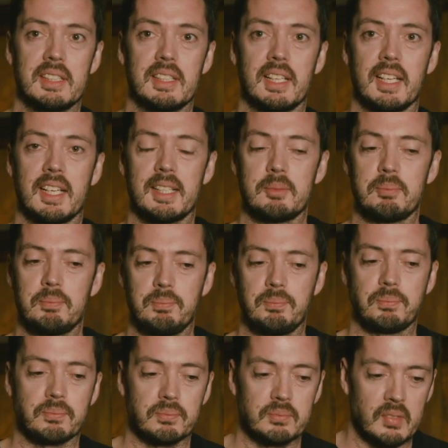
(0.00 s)

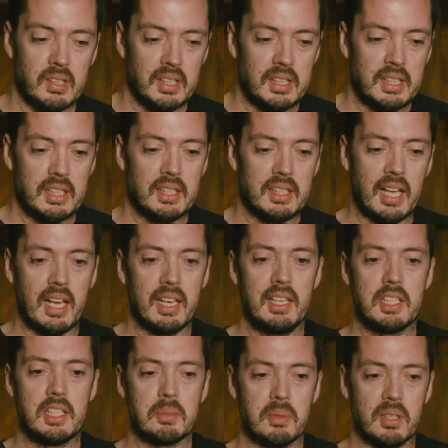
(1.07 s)
That
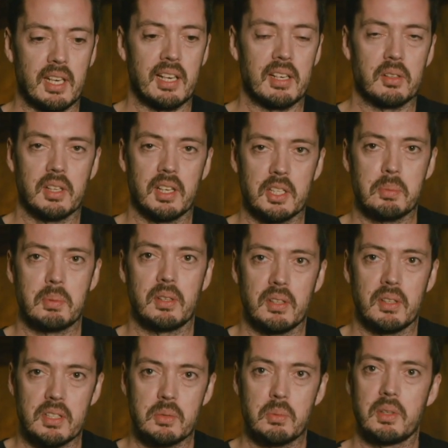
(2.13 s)
intimate analog
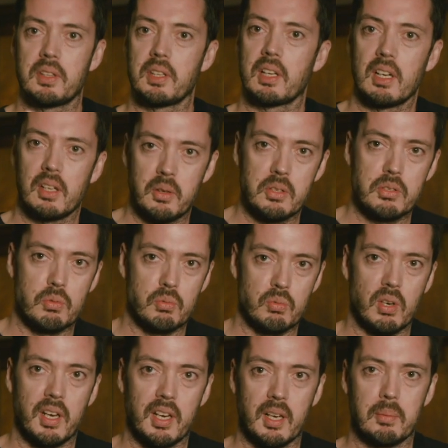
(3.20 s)
experience with the clothes
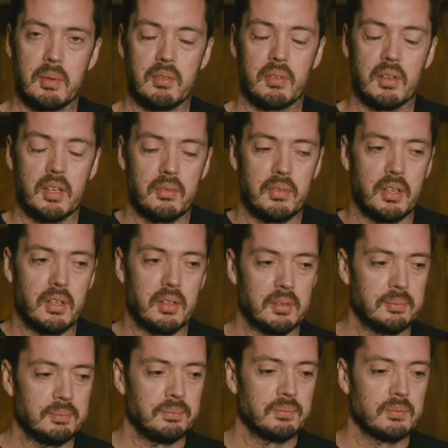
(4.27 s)
right up in front of you
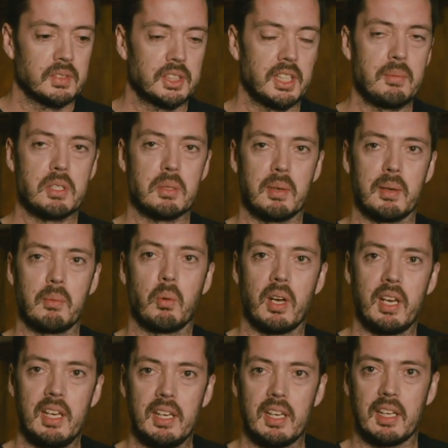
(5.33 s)
seems to be
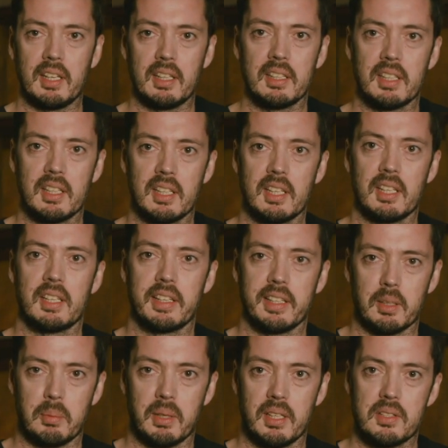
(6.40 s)
waning a
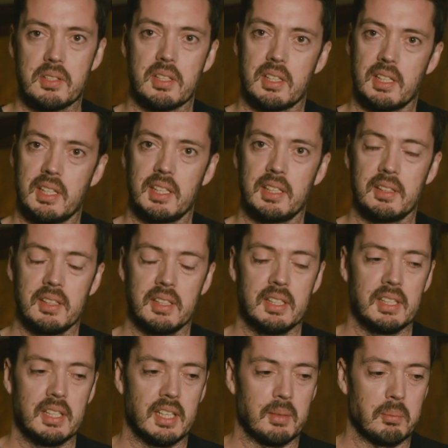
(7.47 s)
little bit, certainly
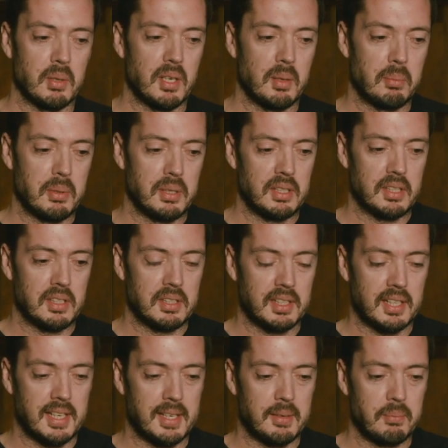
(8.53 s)
in my opinion.
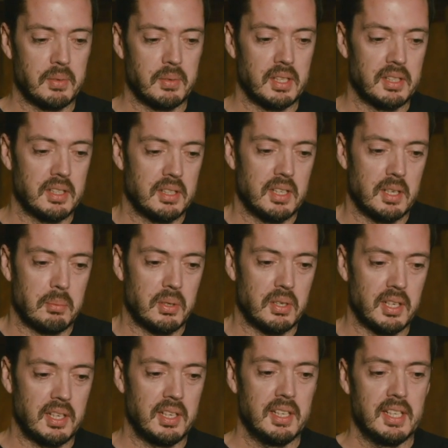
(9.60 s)
And the dinner
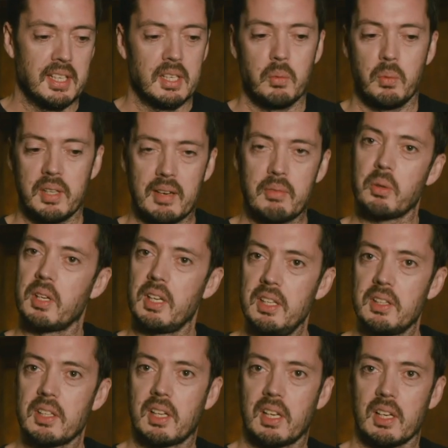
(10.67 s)
party with everyone
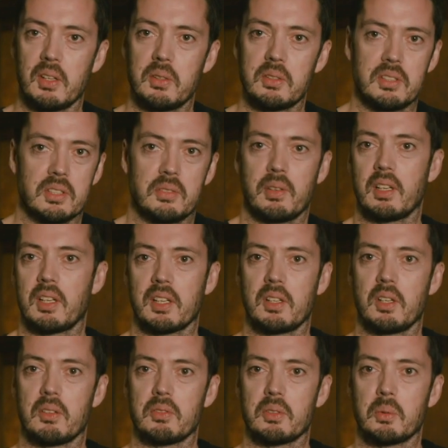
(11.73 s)
in the clothes just felt like a
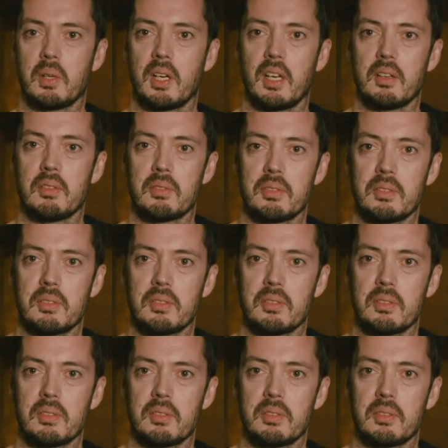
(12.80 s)
novel way